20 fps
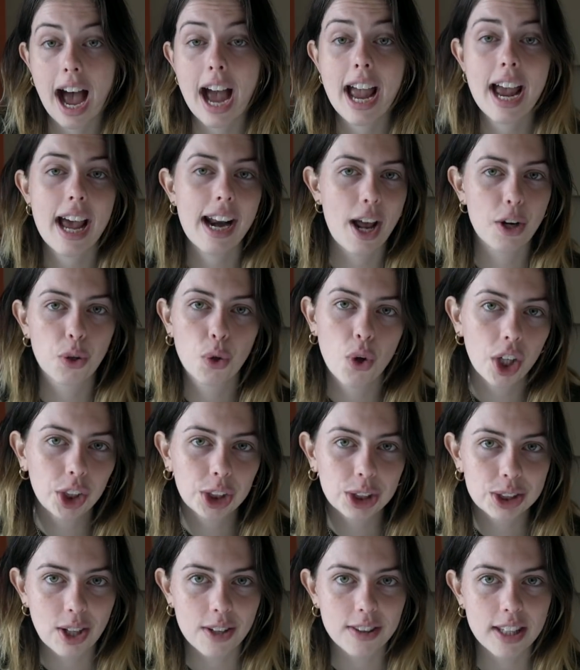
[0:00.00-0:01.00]
I had had
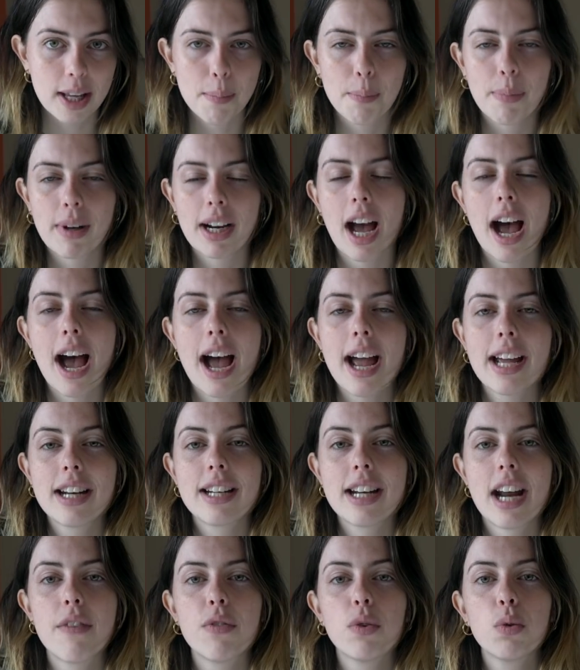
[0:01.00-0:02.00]
crushes on them, but I had
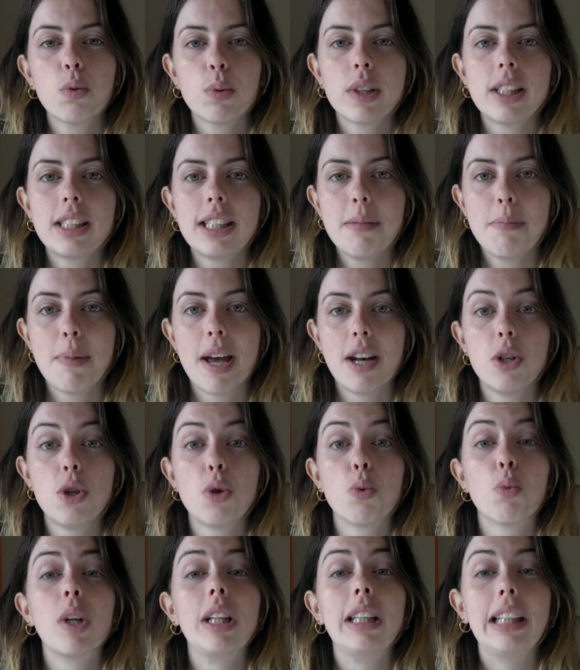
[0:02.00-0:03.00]
never really been in
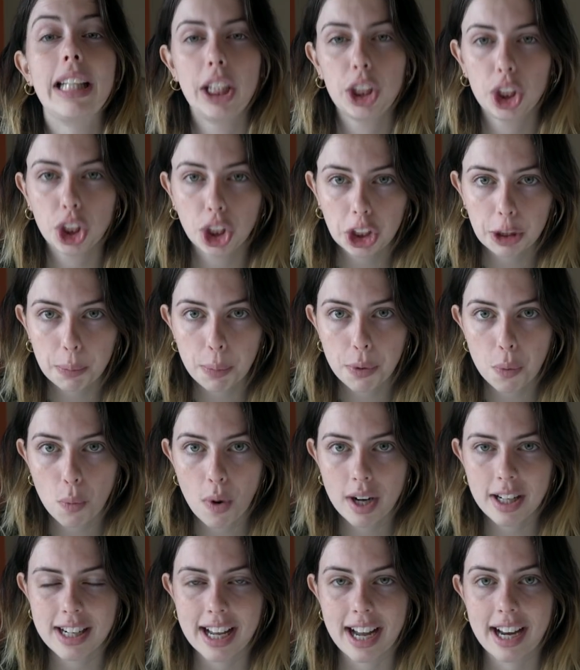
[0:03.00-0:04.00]
a relationship with
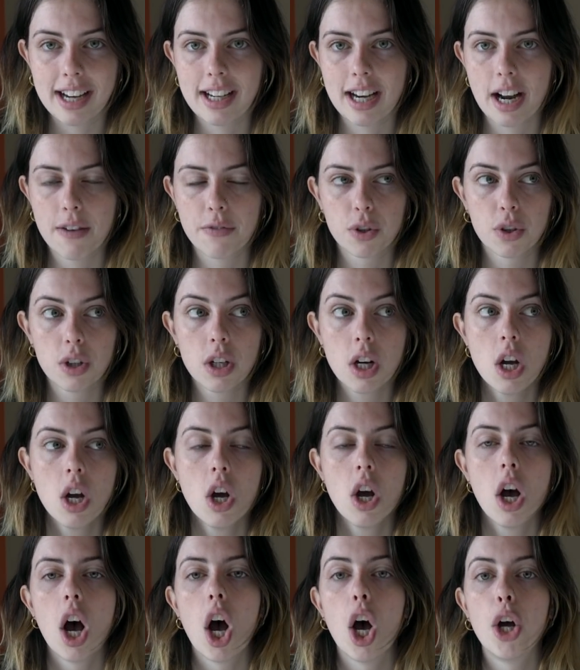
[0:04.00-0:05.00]
one, and I had never
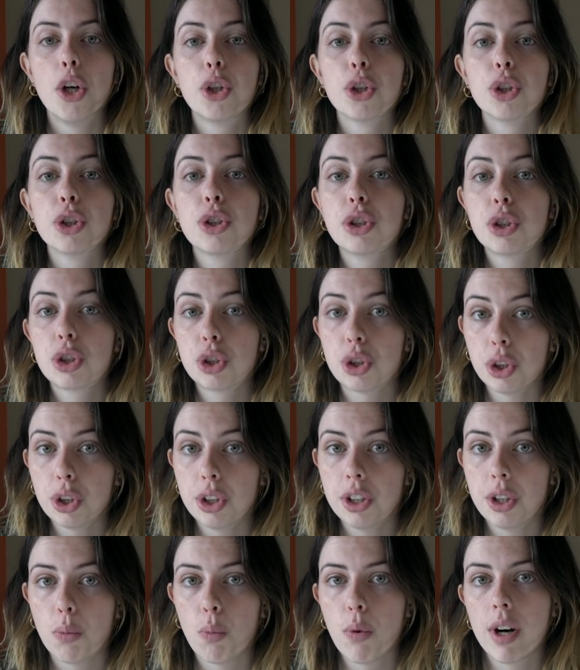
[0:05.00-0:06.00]

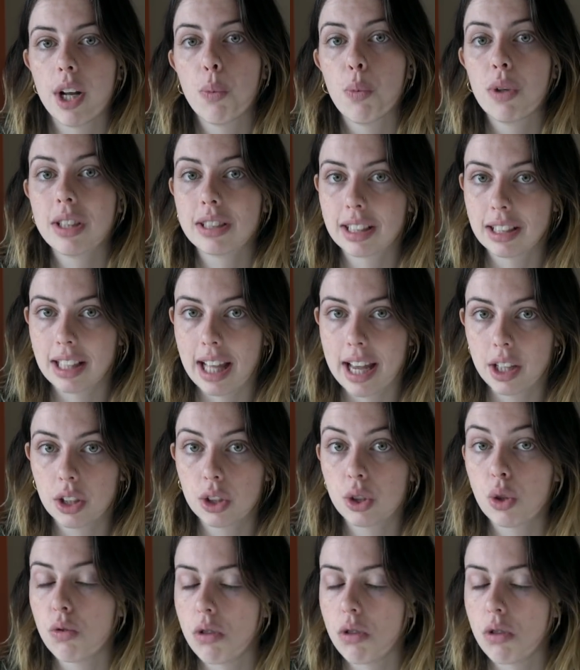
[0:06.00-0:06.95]
understood what it was like to